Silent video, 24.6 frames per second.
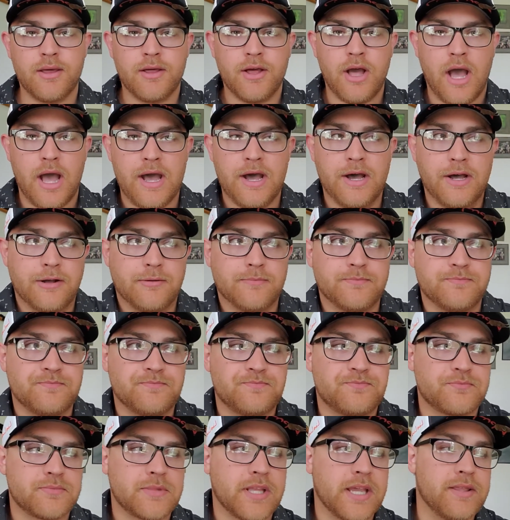
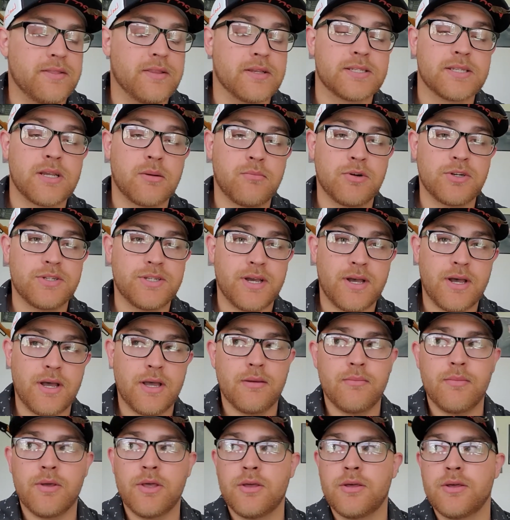In the
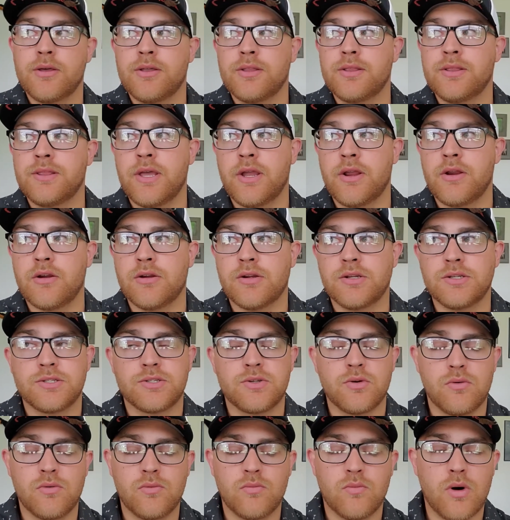summertime, there's
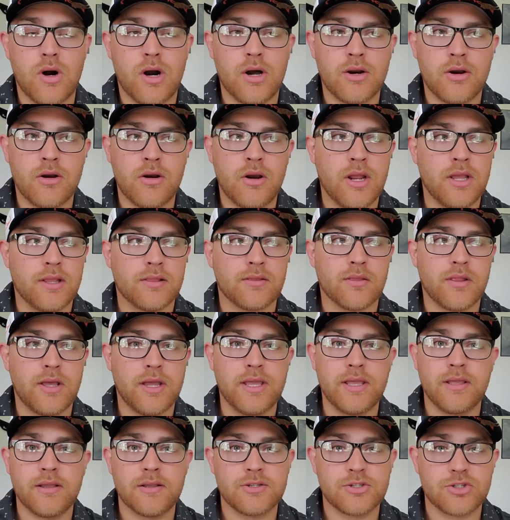water and
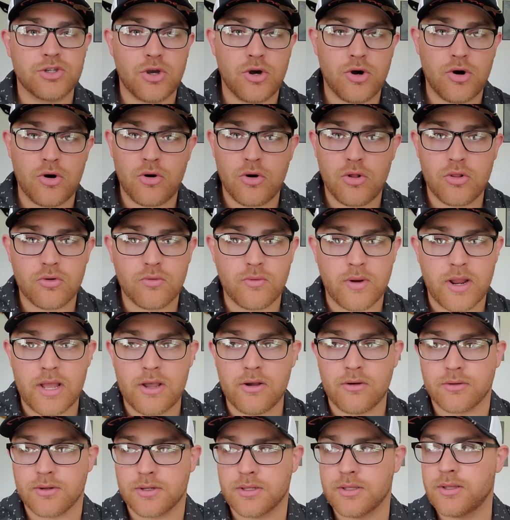lakes all
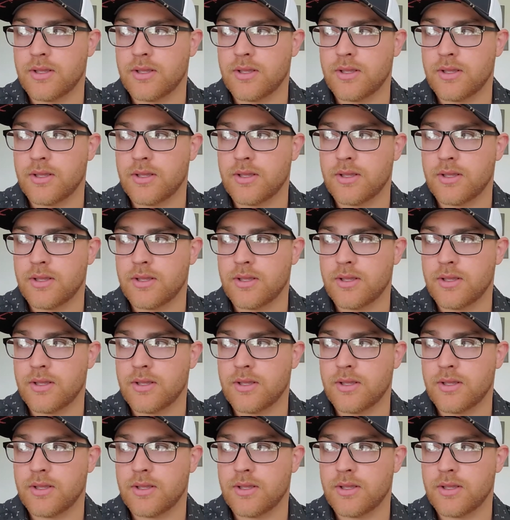around.